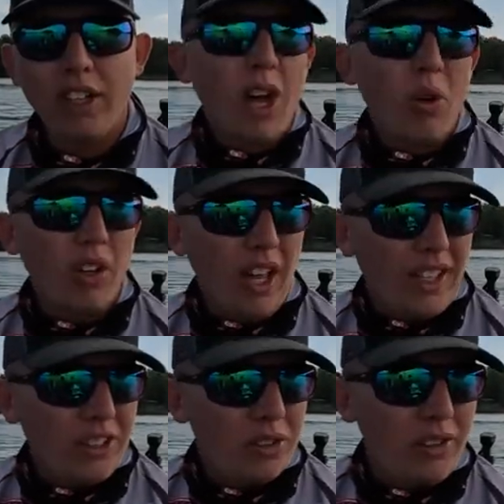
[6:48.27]
I would have
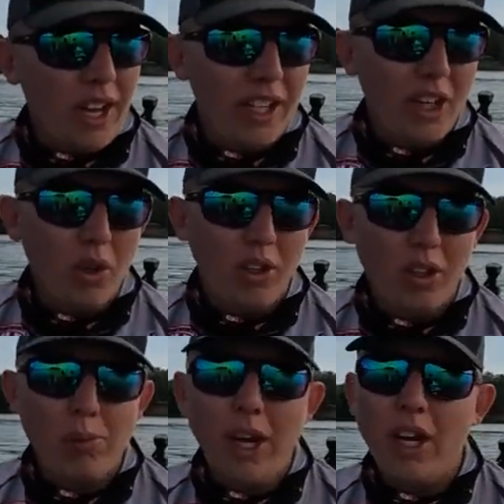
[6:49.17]
liked to have had it go a
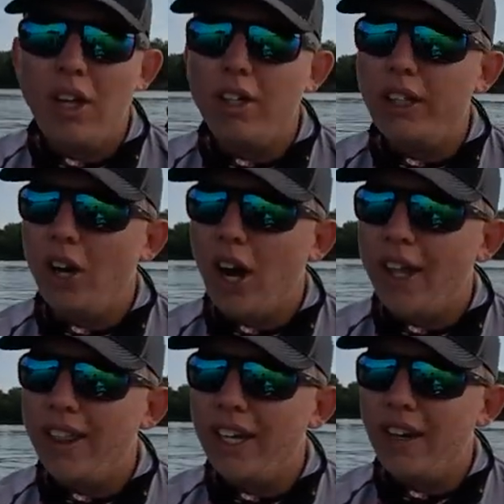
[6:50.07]
little better. You know, I
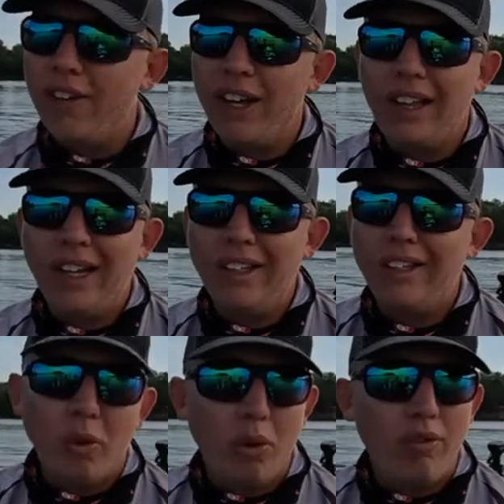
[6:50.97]
think I've had like
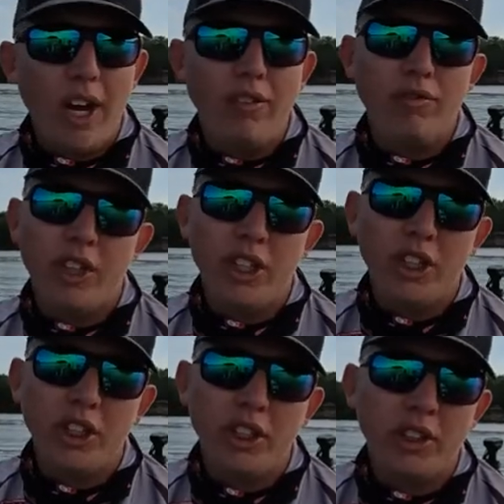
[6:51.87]
four or five
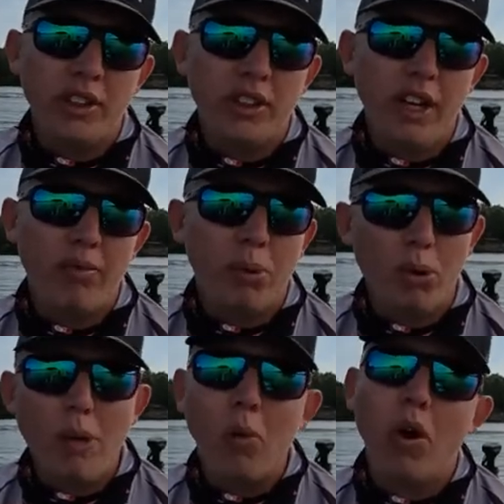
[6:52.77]
fish that have
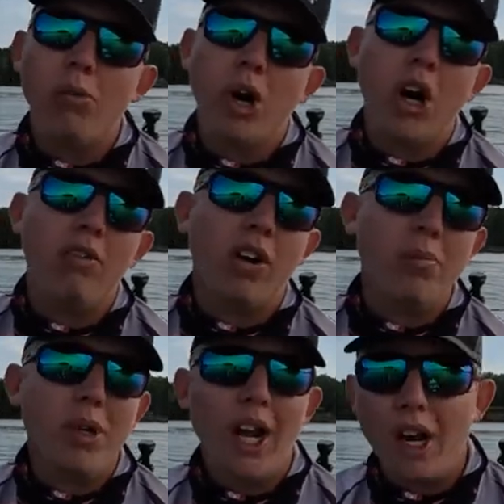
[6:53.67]
pulled my worm off or
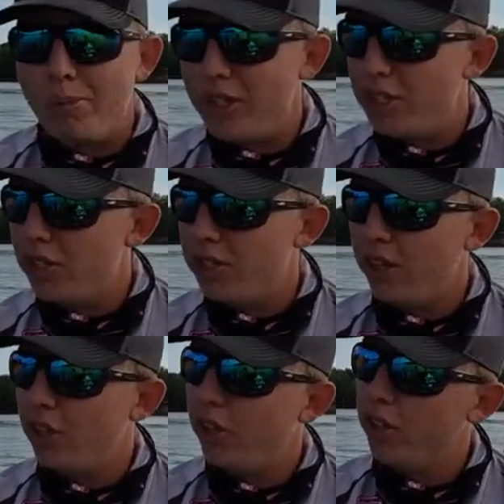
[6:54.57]
I've been out of position to
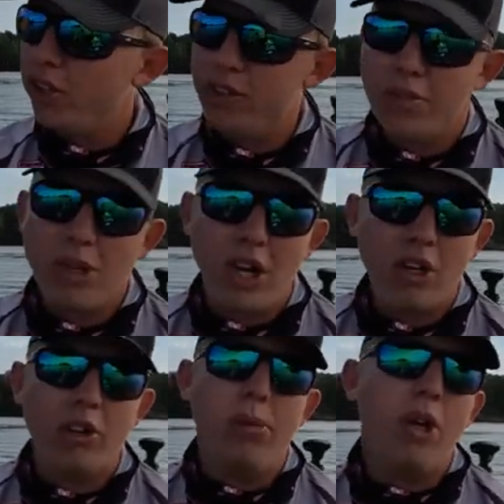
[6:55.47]
set the hook because they've been
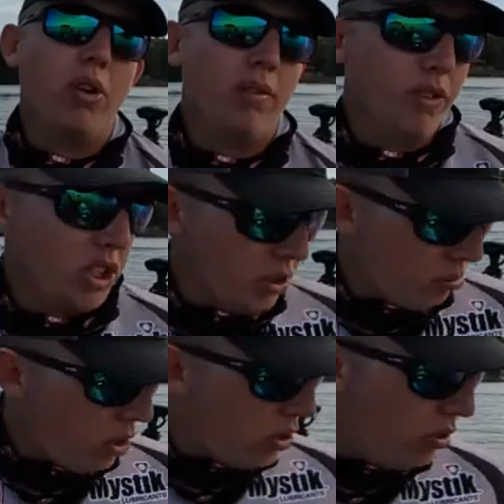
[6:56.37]
under the boat and I'm fishing the
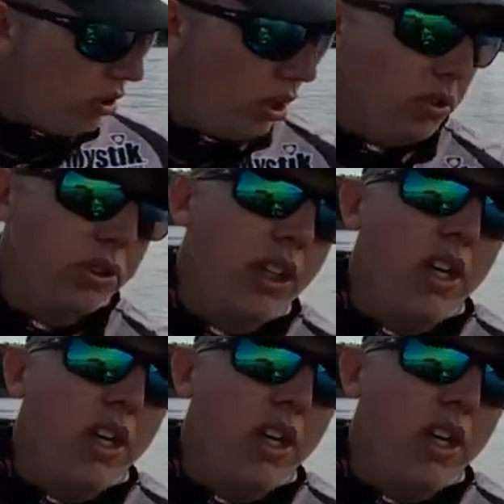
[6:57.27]
brush too close.